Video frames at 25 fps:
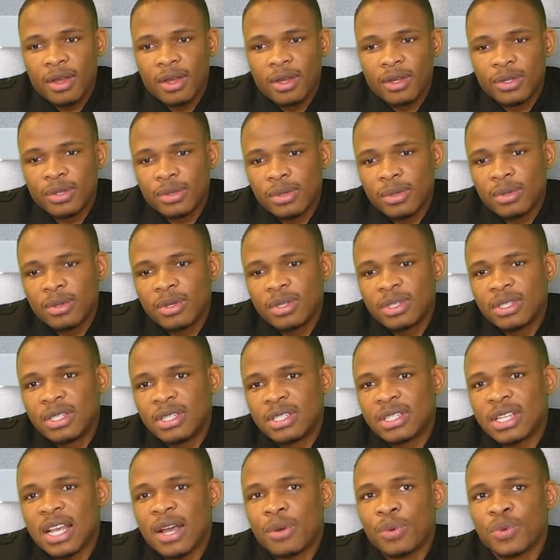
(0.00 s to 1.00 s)
So
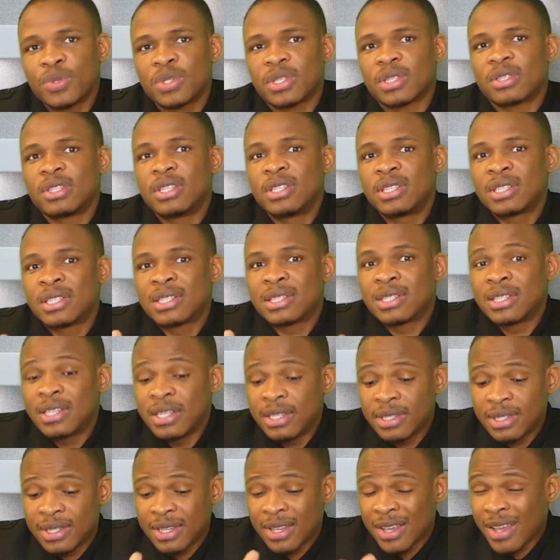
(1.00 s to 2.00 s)
this guy was this
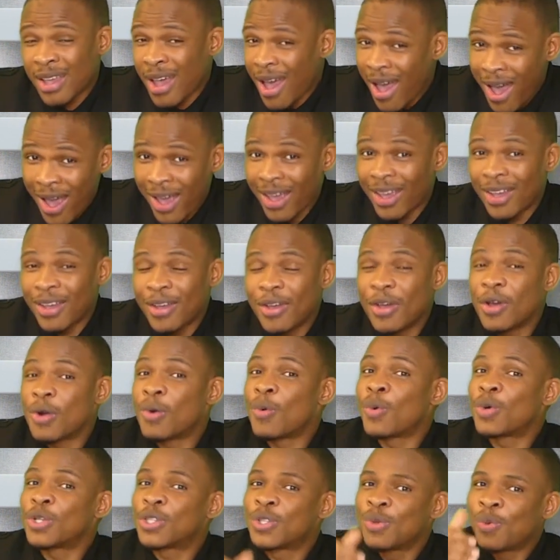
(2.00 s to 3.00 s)
this guy
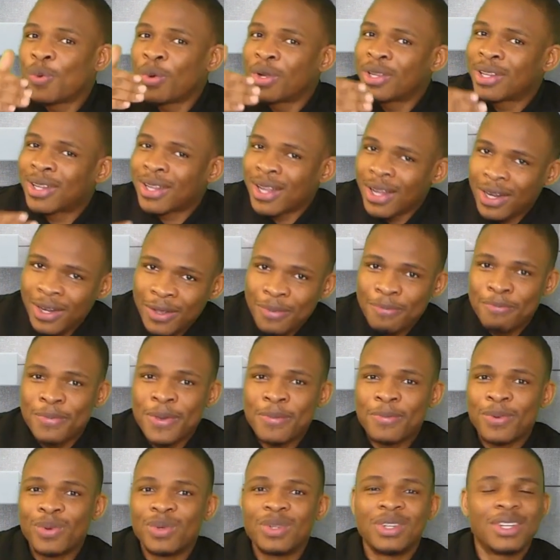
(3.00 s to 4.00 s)
was the one telling
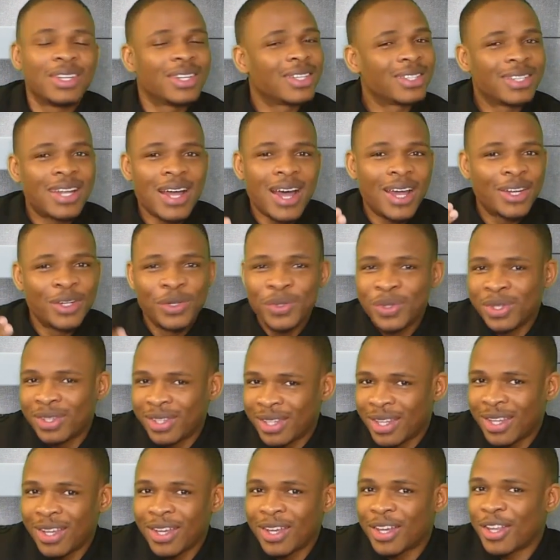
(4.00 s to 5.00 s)
people that I don't
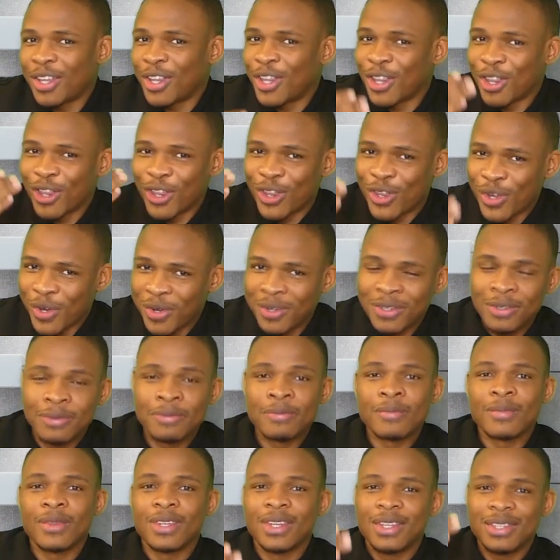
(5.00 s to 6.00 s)
think John
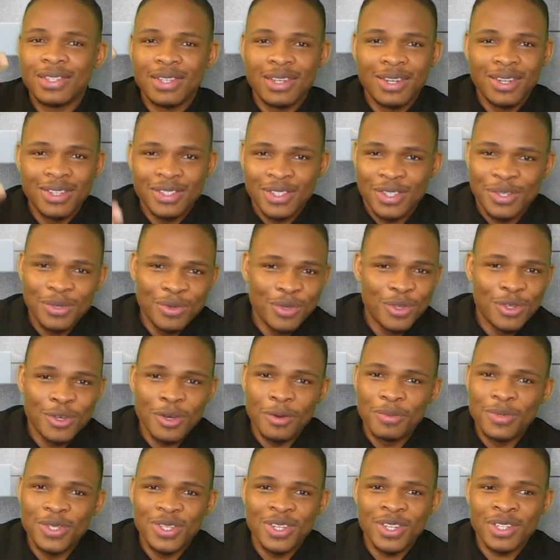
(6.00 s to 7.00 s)
is in a skilled
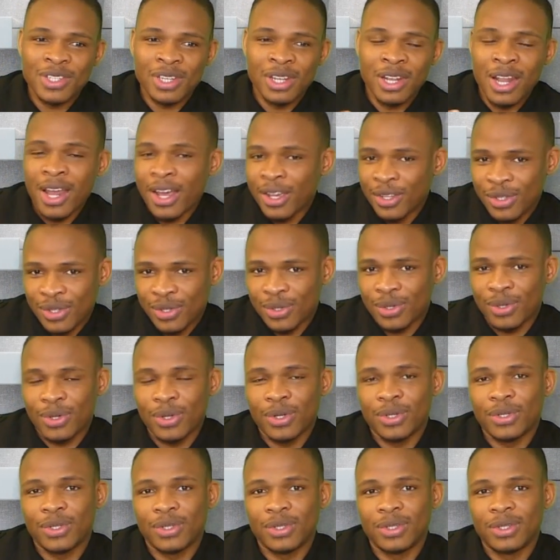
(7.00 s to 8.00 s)
job. He's just lying
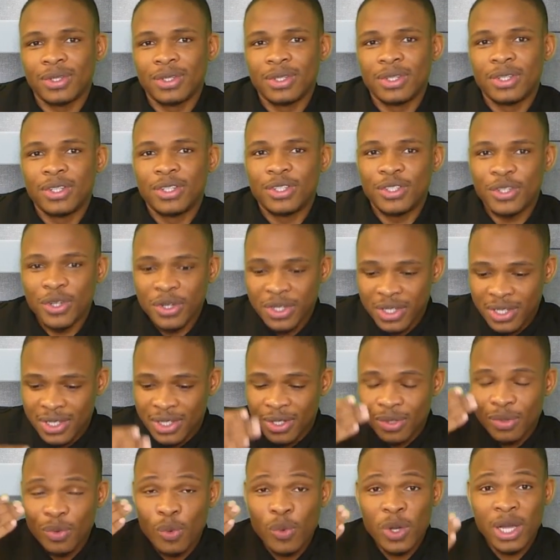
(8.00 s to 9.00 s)
to us. John is
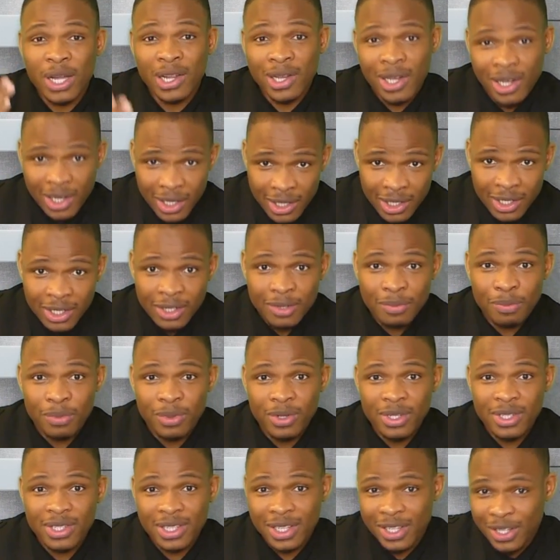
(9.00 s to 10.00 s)
still cleaning.
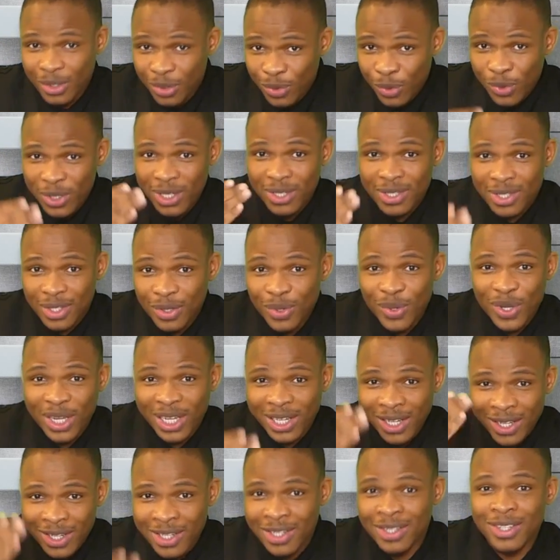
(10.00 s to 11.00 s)
He's still he's still
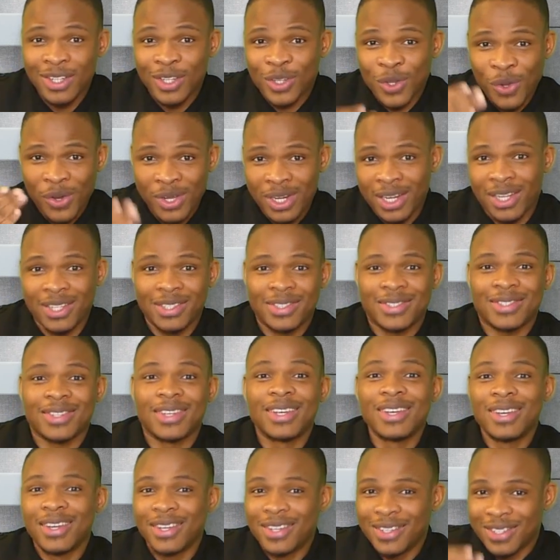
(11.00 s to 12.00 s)
cleaning the
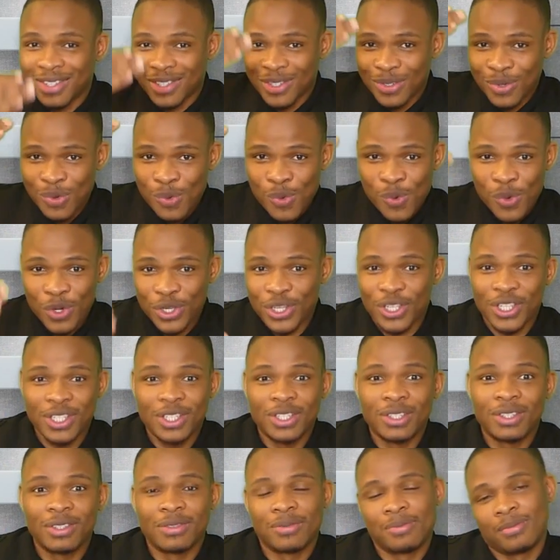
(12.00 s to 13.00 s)
toilets. He's still washing
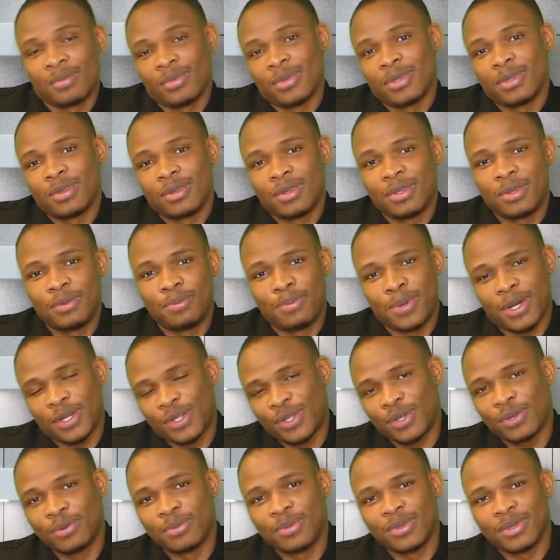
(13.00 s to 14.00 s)
the
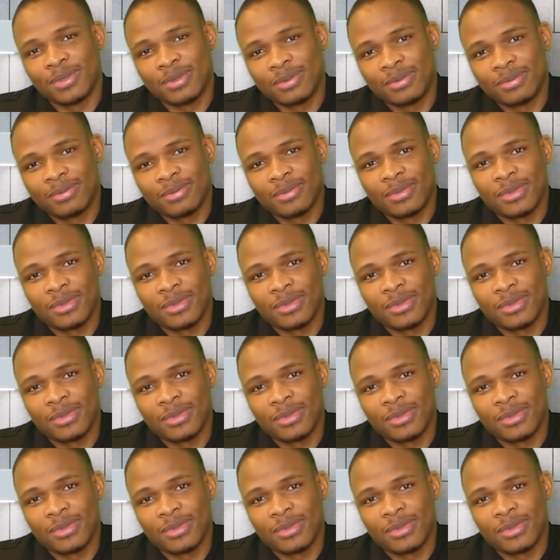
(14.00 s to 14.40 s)
bathrooms.